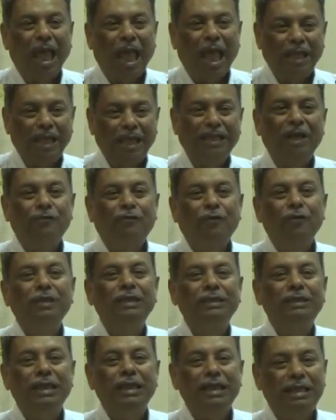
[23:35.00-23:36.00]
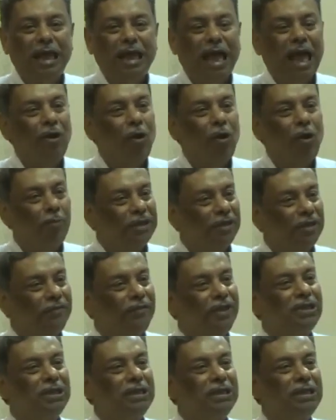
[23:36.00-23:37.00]
And therefore, these entire
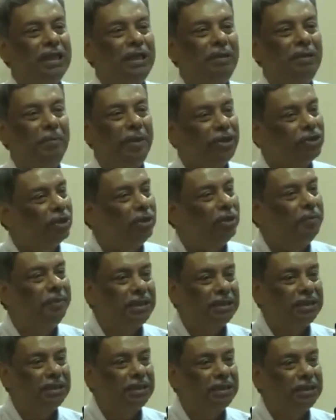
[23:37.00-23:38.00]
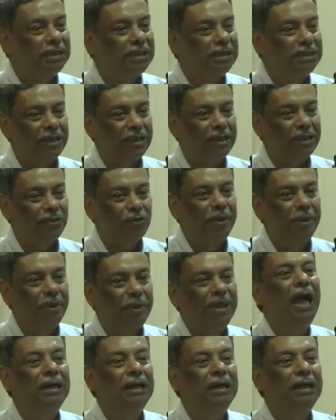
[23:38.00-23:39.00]
observations and measurements that has to be
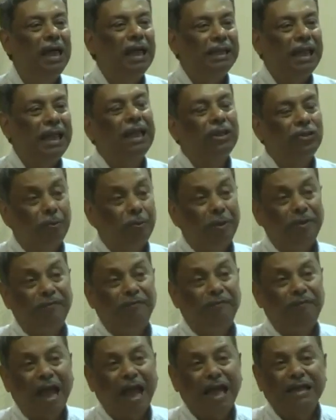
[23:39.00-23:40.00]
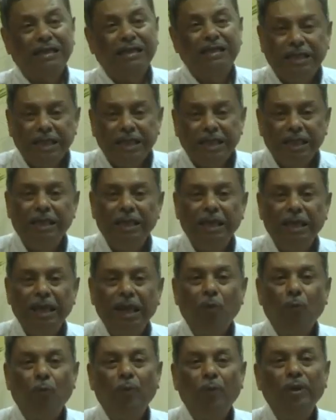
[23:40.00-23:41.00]
done, that has to be factored
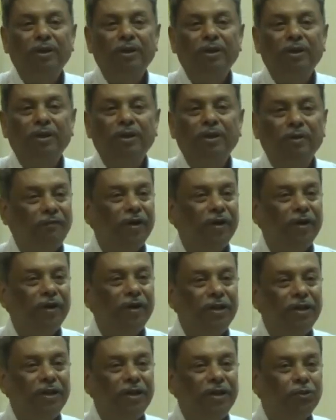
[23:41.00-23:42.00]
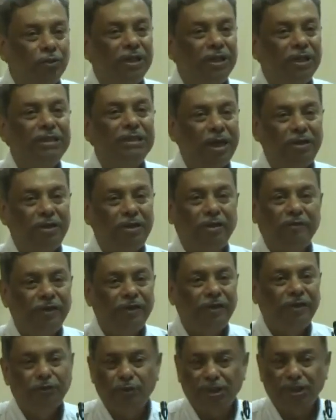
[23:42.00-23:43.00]
in with reference to these kind
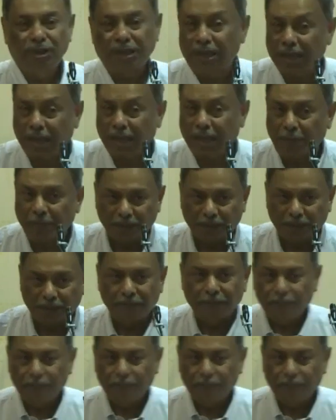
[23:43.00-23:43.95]
of drifts which can come